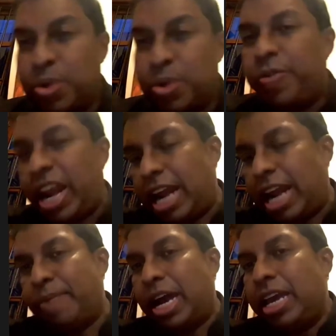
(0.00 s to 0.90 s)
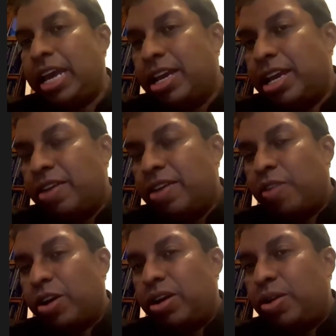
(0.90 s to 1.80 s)
an alibi. What
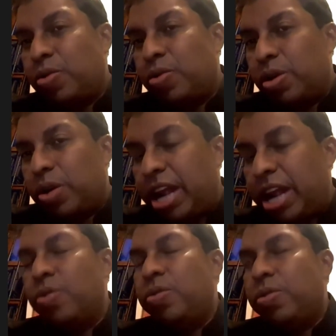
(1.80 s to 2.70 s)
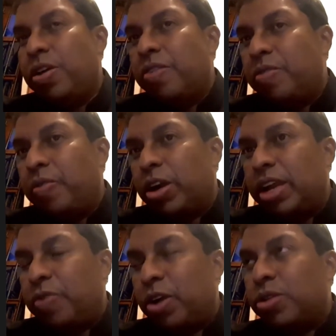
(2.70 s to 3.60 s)
you can do, what
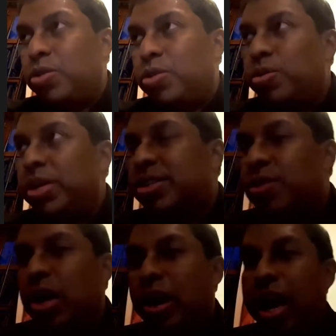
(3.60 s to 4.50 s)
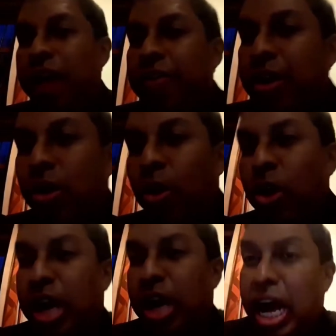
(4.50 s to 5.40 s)
you do is to
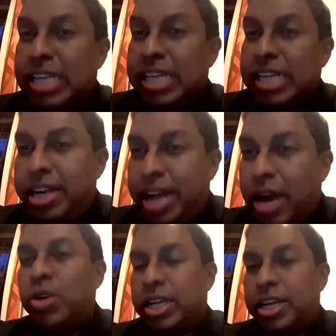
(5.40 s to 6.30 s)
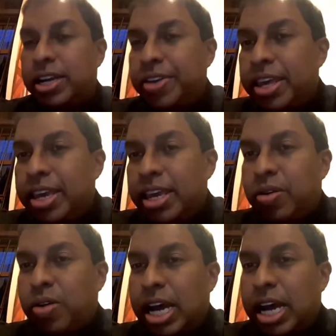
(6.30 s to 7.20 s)
cast a doubt. To
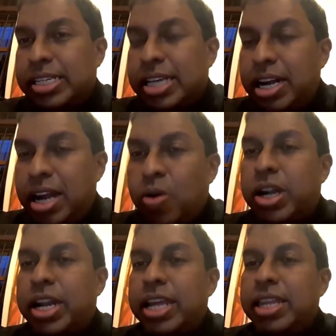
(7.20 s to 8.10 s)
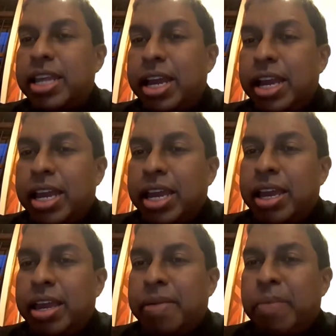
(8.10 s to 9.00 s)
cast a doubt in the
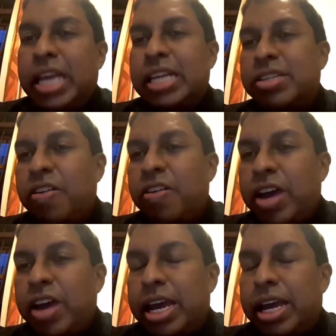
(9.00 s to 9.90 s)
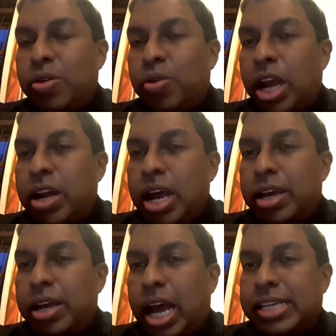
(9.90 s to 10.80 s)
minds of, you can
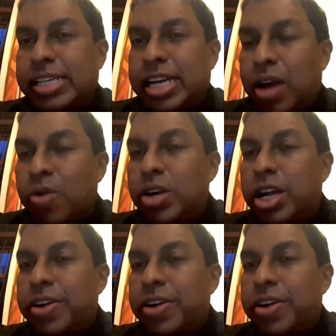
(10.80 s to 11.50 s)
cast a doubt